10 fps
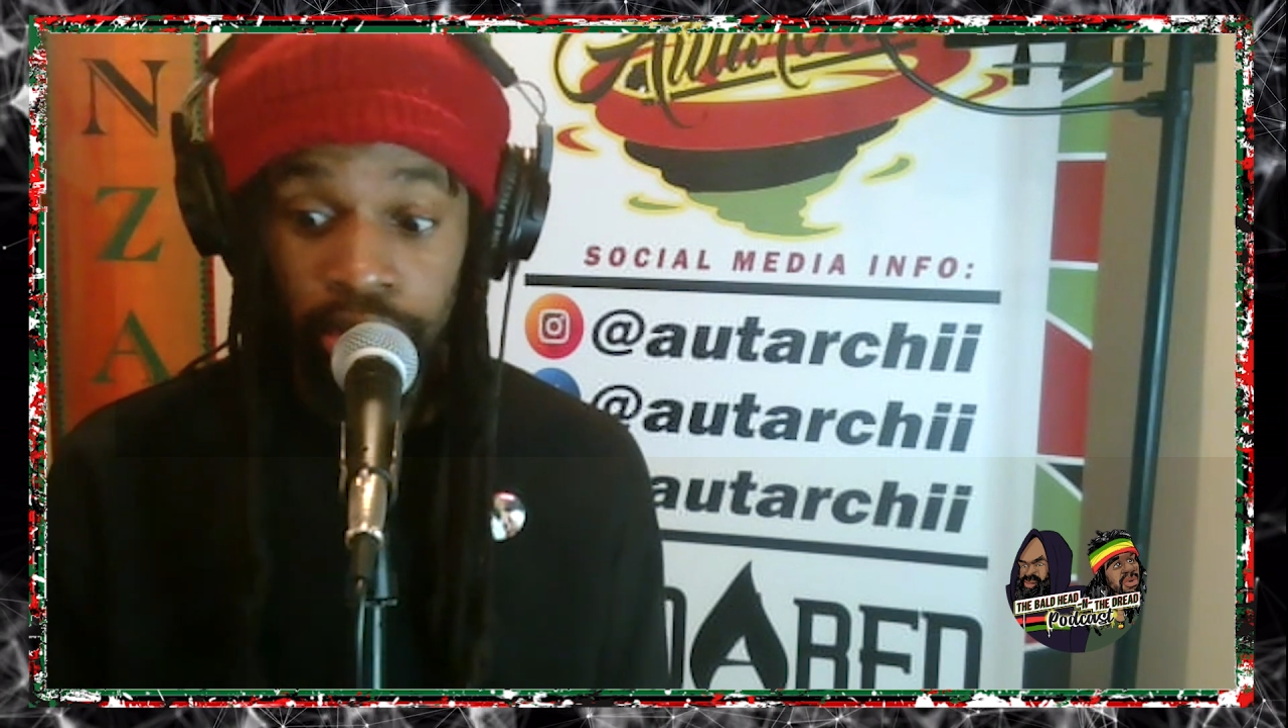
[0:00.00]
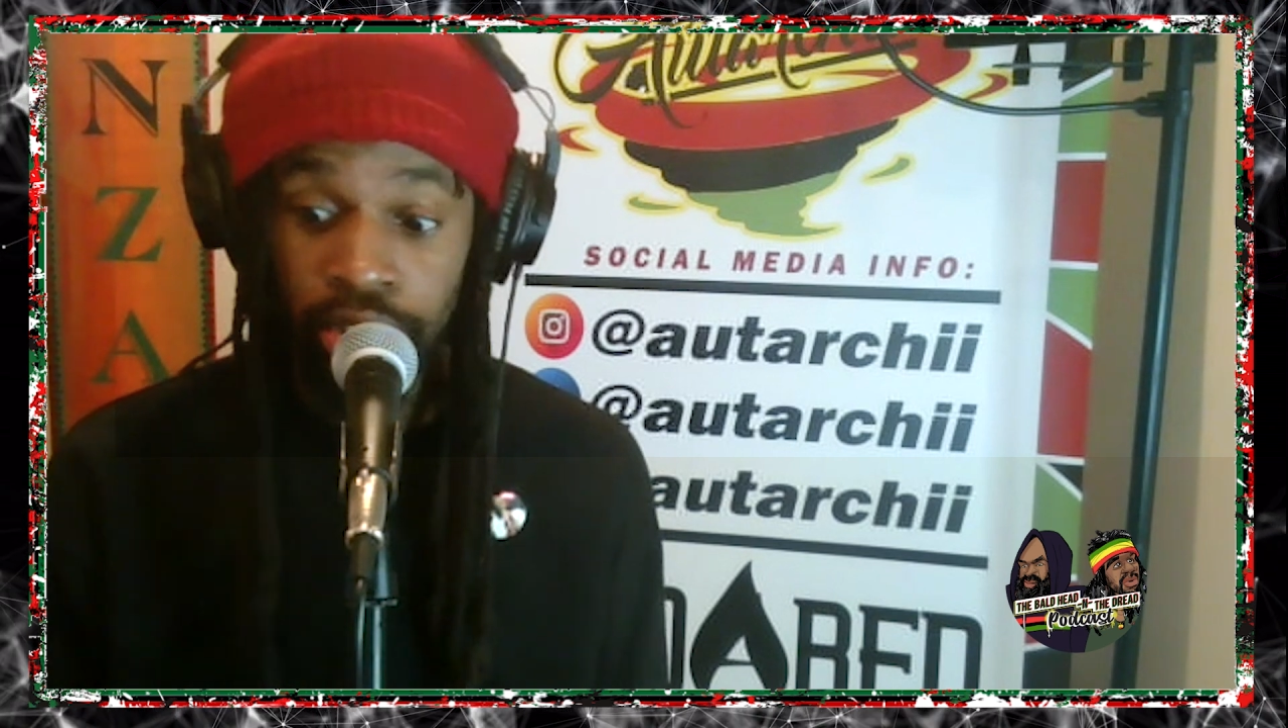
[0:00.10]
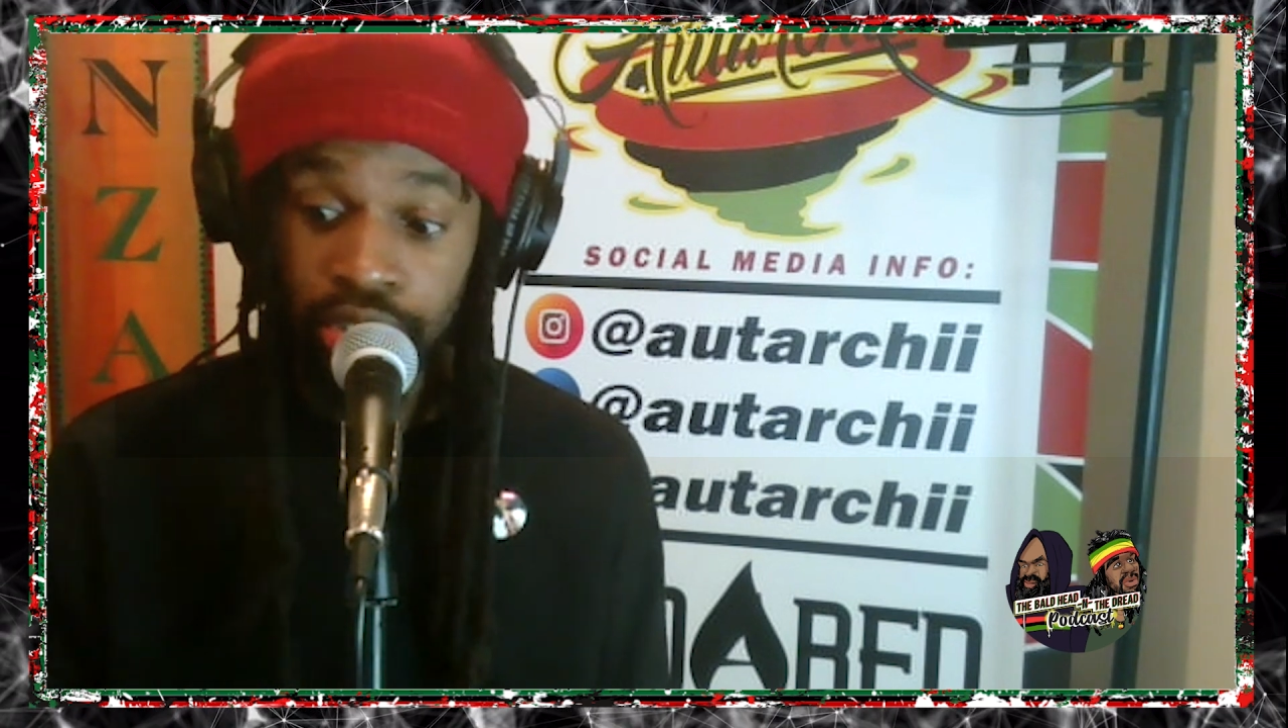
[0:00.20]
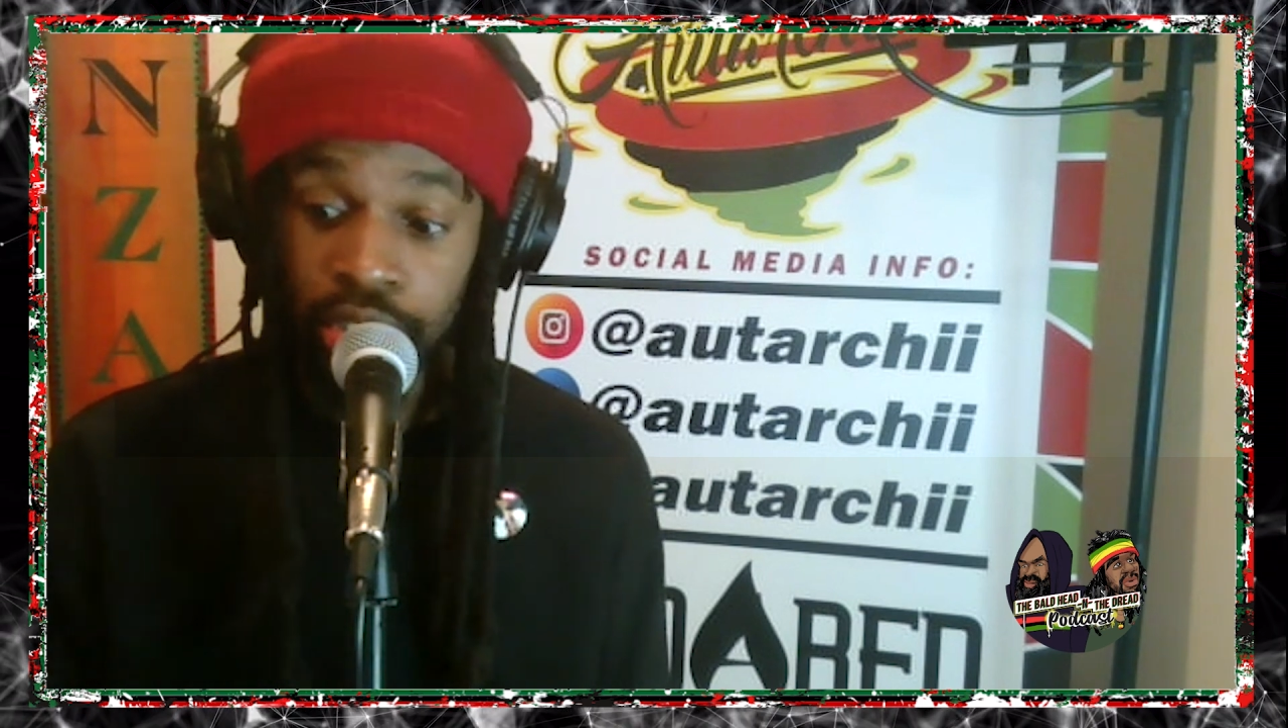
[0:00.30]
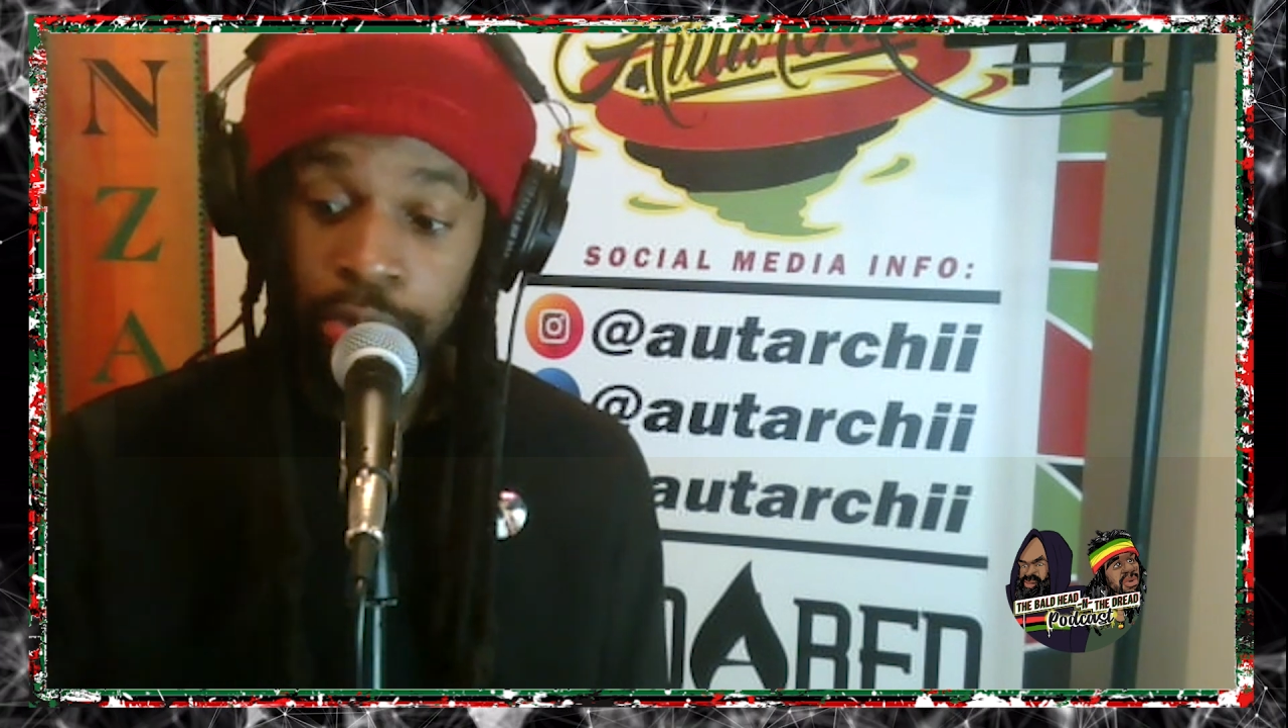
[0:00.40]

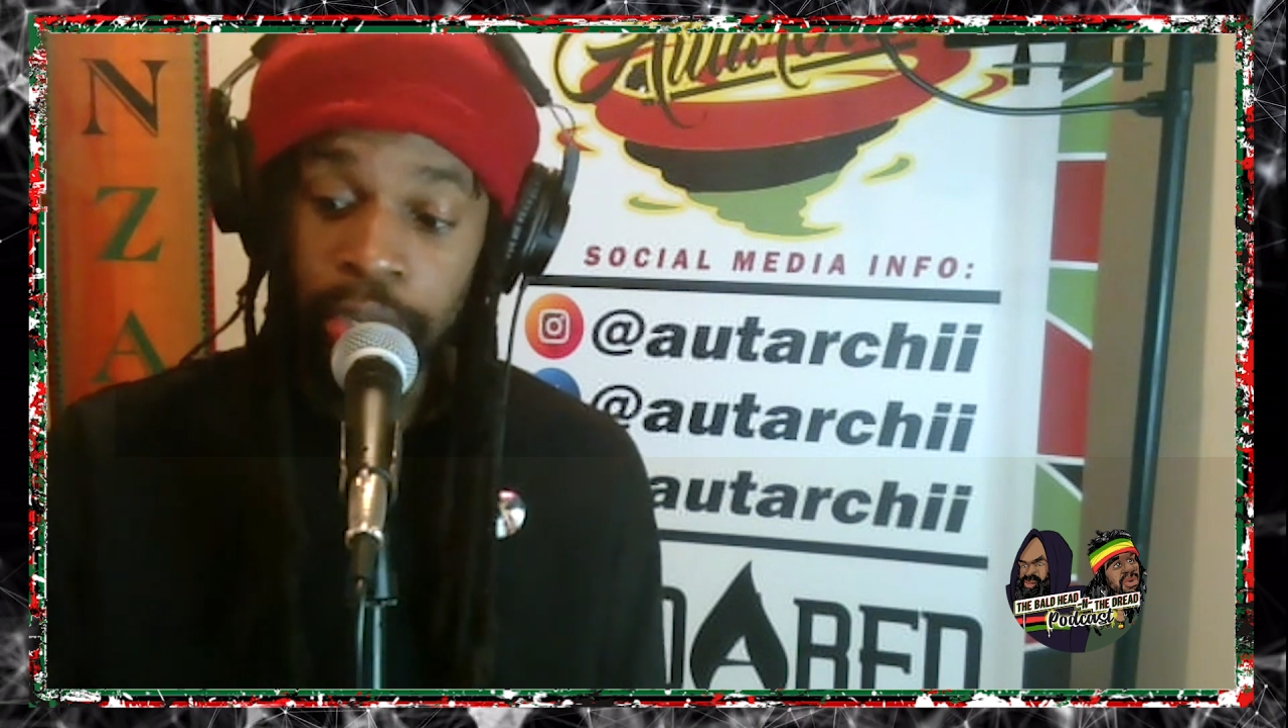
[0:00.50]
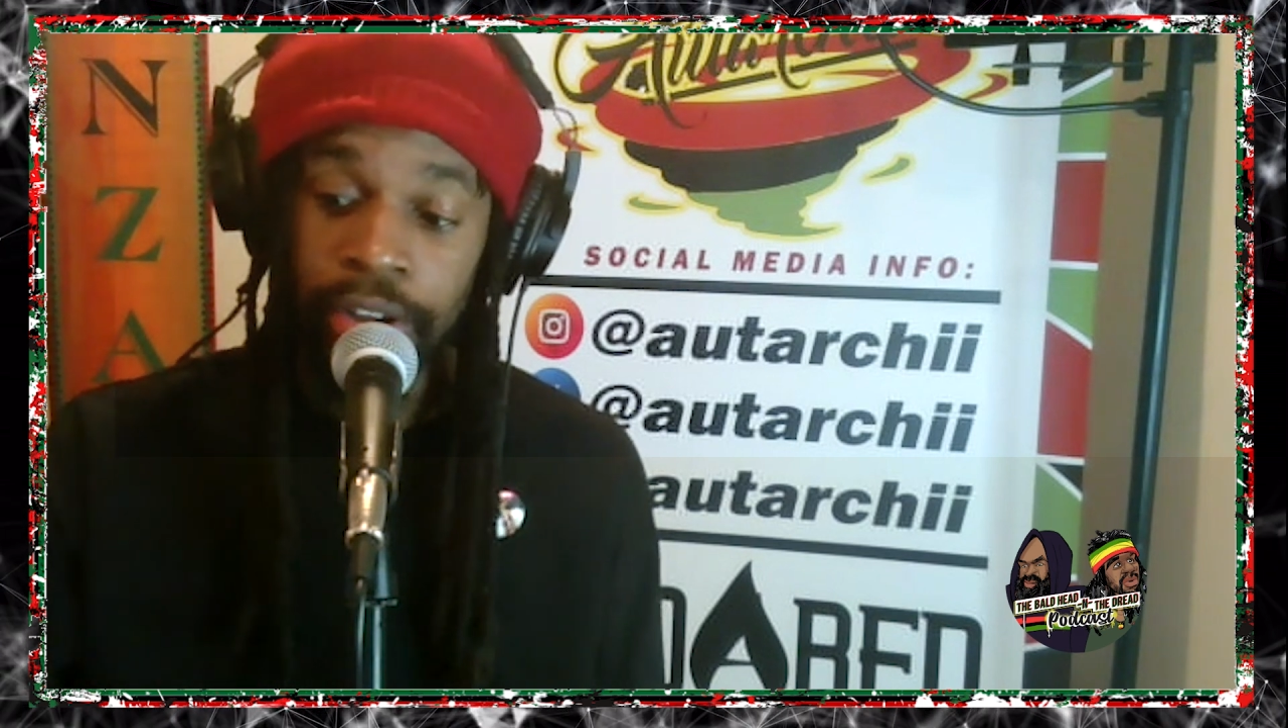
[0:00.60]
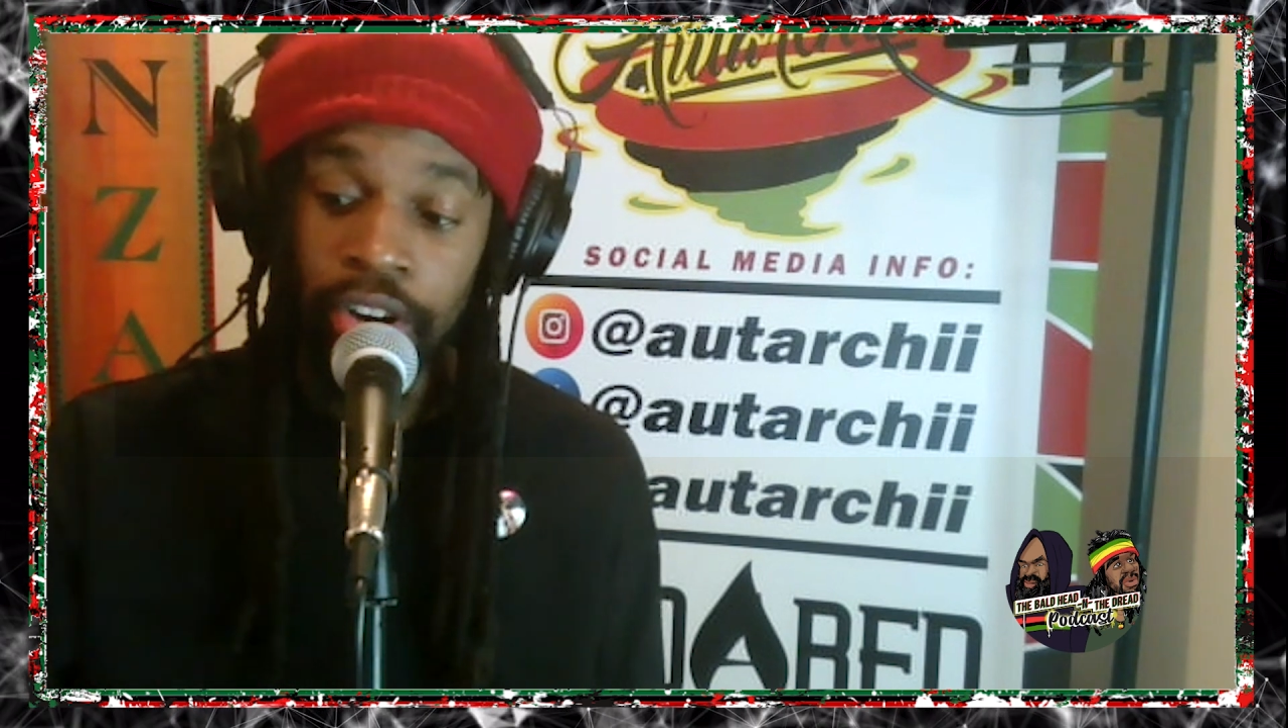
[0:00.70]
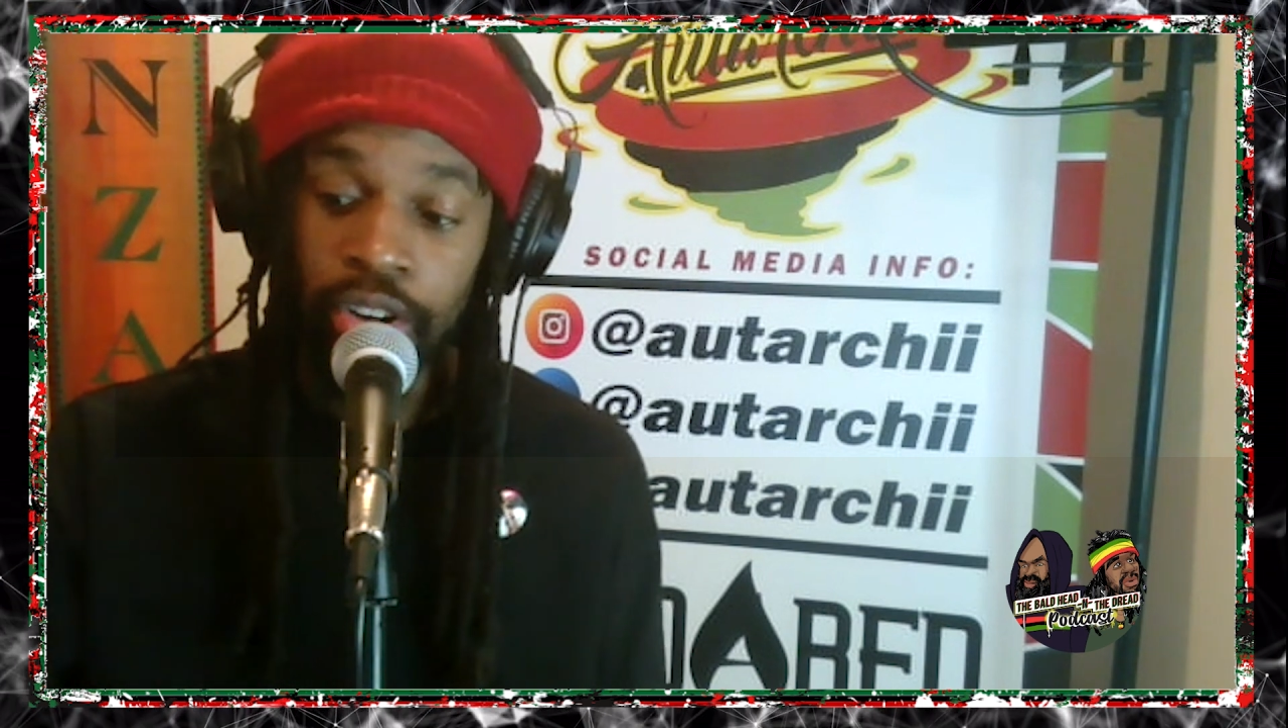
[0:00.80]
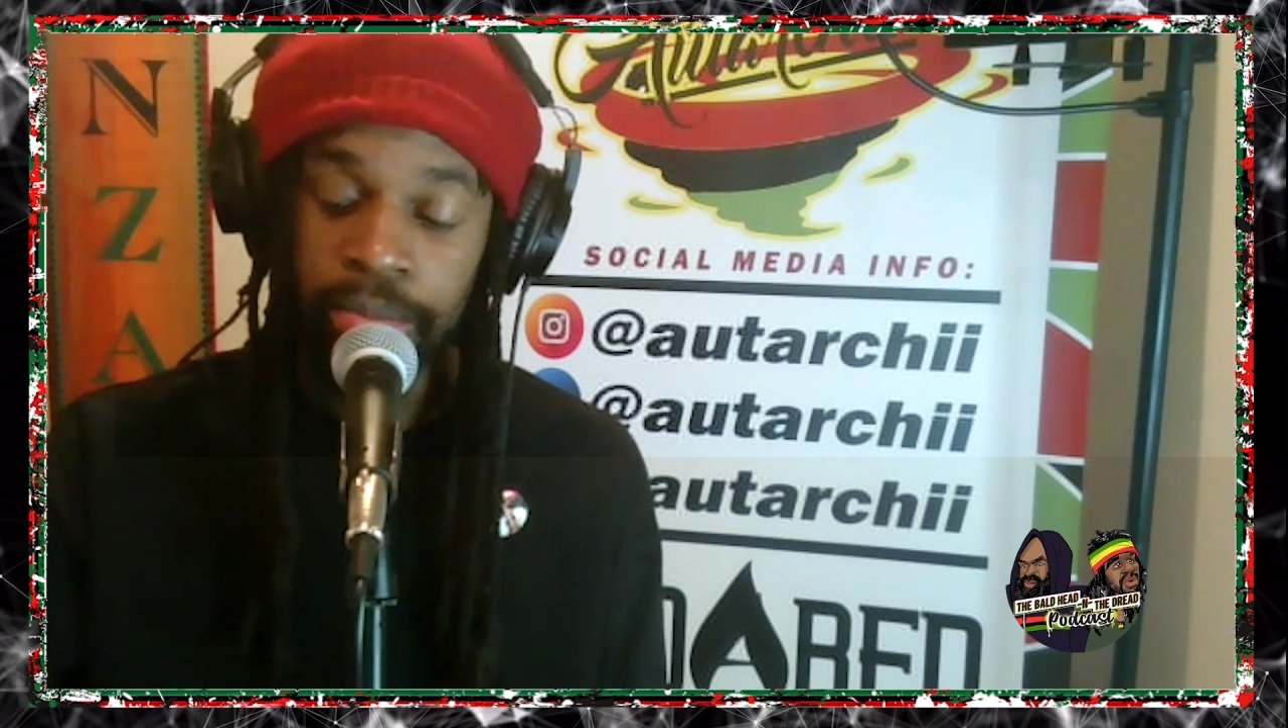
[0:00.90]
so if we
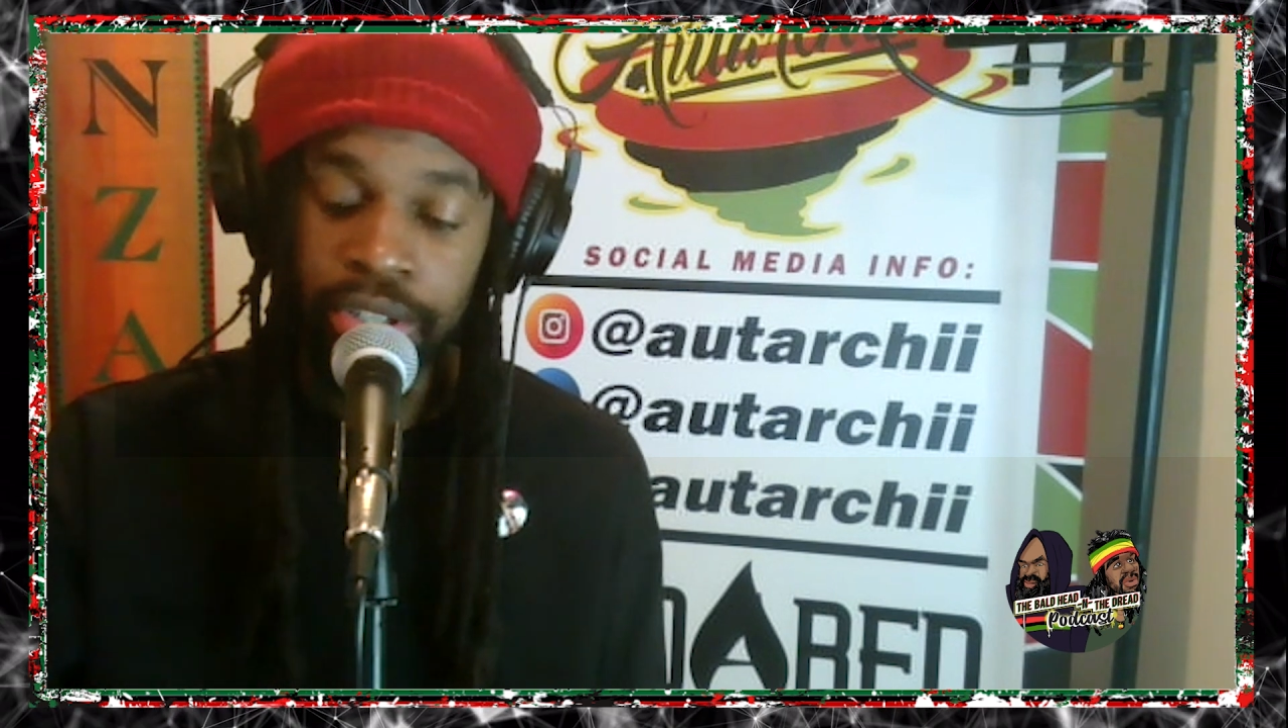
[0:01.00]
ever come to